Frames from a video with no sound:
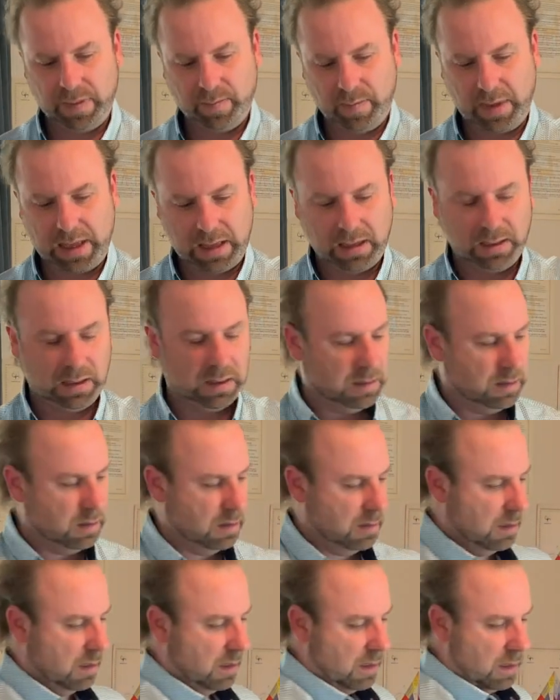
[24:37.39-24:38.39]
back,
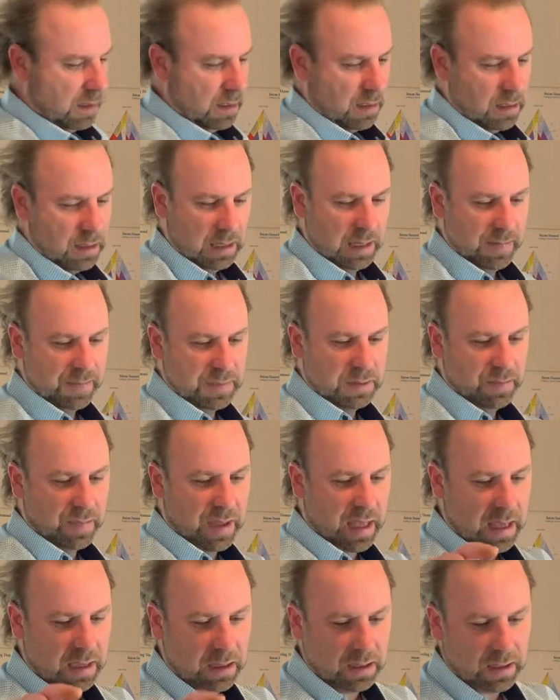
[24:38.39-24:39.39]
hips
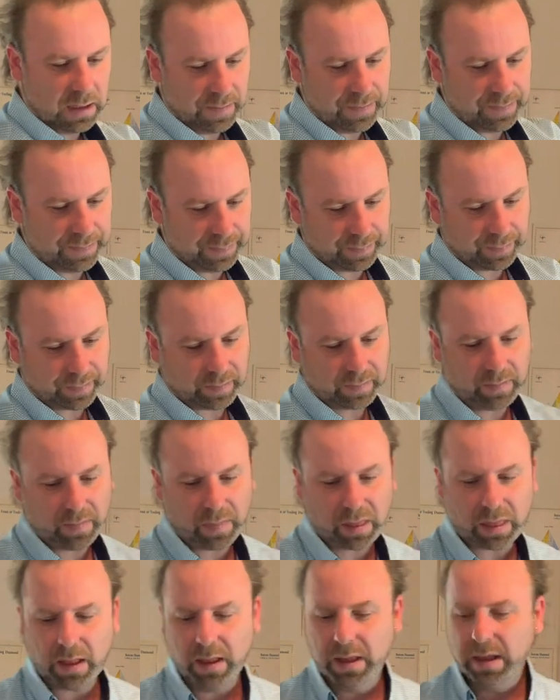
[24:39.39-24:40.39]
back,
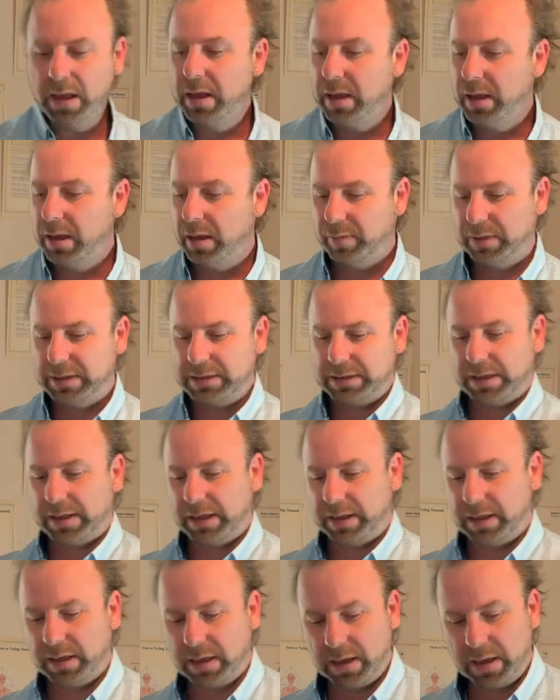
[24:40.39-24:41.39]
and we
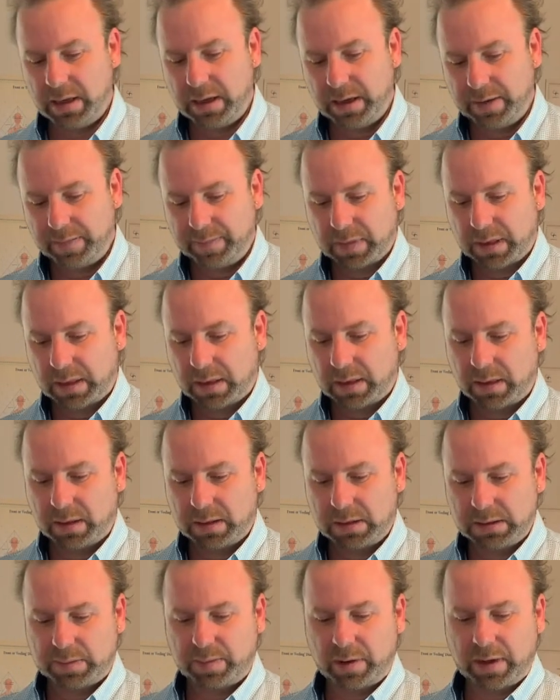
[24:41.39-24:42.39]
say
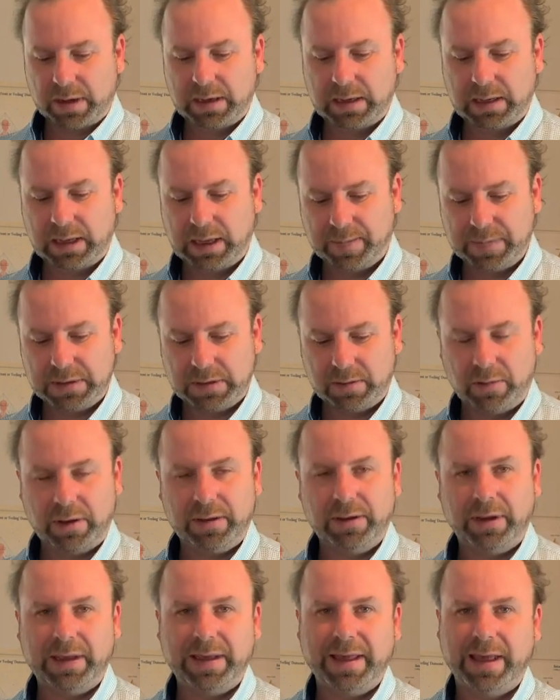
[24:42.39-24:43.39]
spine and hips in the right
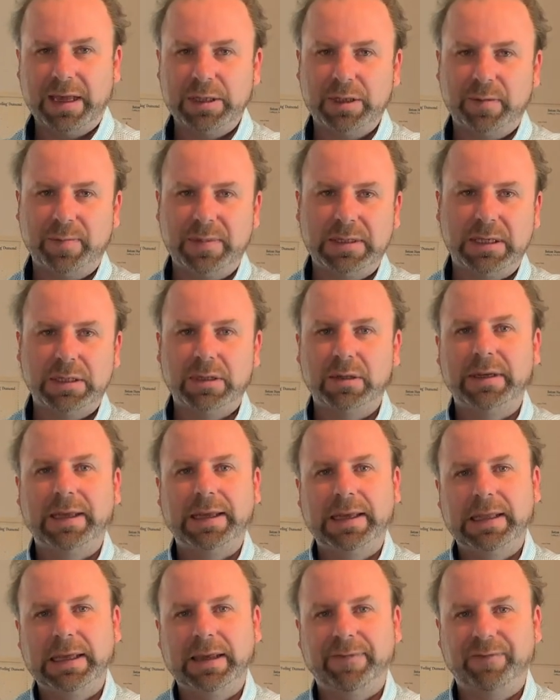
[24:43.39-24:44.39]
location, position,
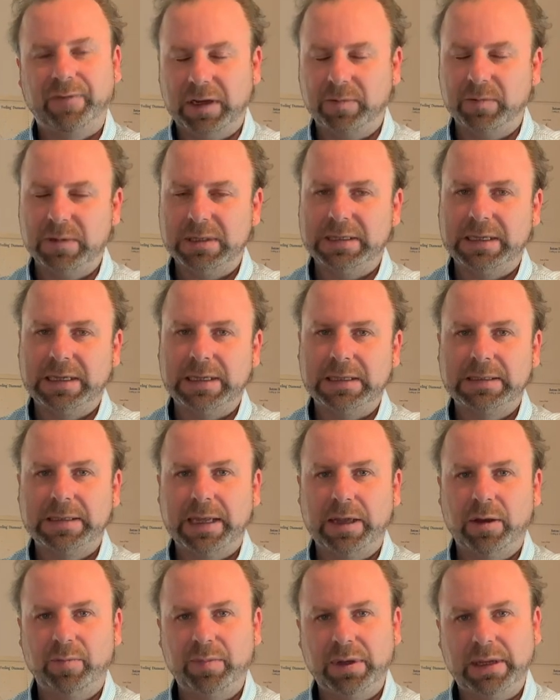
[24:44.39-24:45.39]
healing frequency and
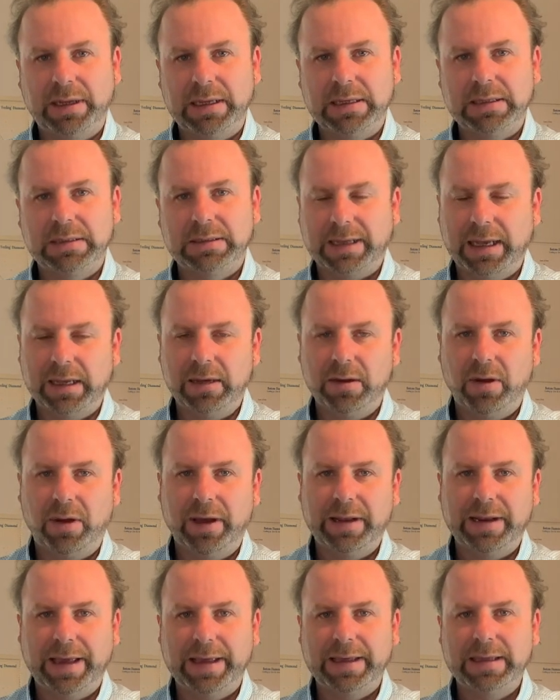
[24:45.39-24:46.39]
sound please, 10,
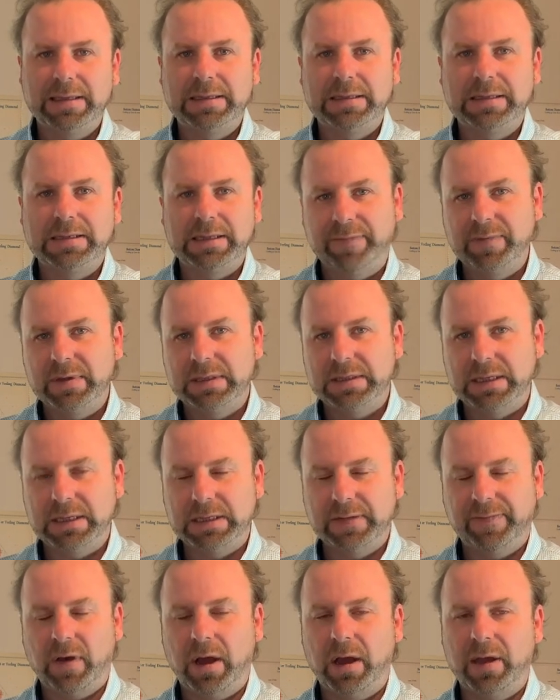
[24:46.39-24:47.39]
9, 8, 7,
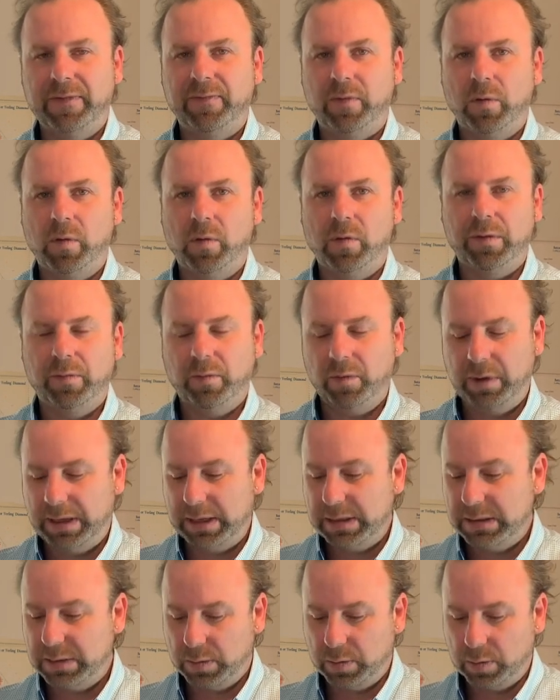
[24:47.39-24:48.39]
6, 5, 4,
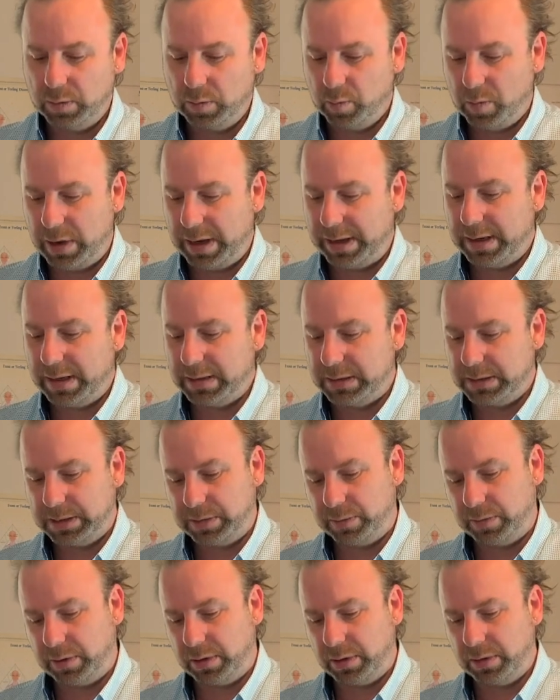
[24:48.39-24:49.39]
3, 2, 1,
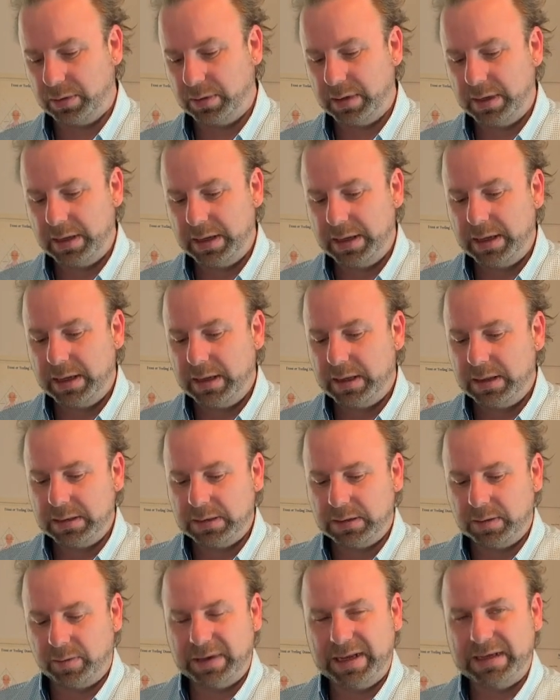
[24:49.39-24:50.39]
0.
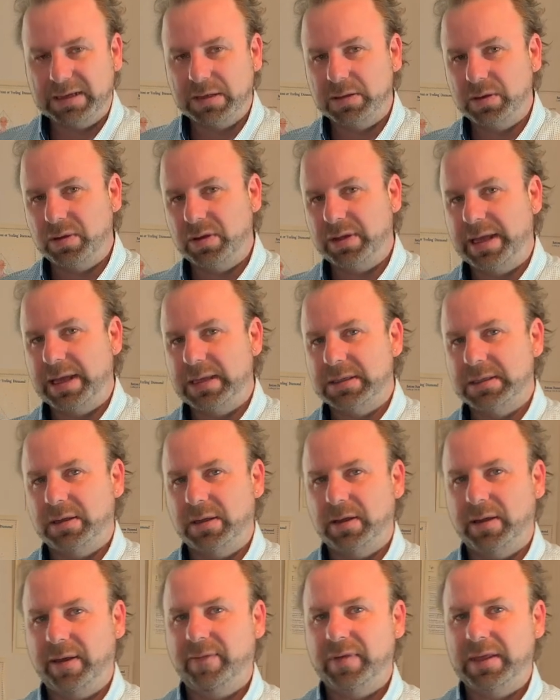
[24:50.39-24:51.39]
So we need to do that so
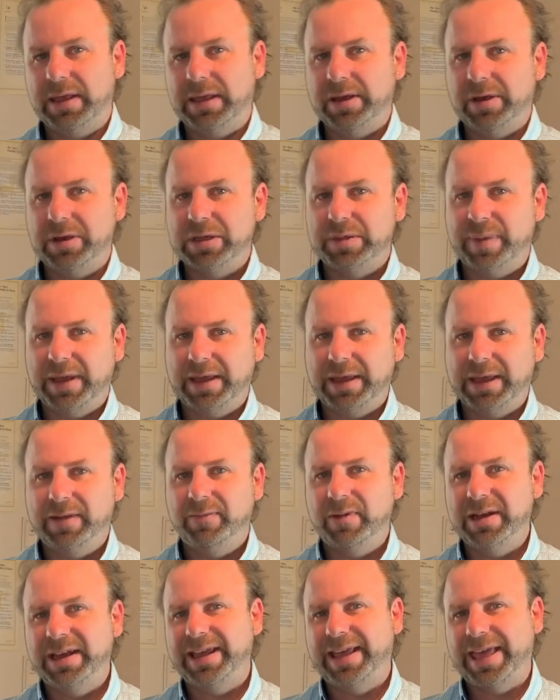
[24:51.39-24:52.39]
everything goes back in.
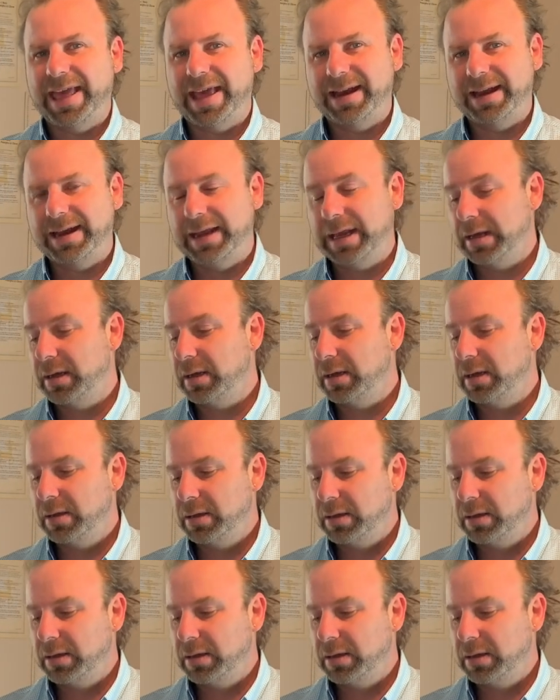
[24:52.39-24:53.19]
We don't count it in.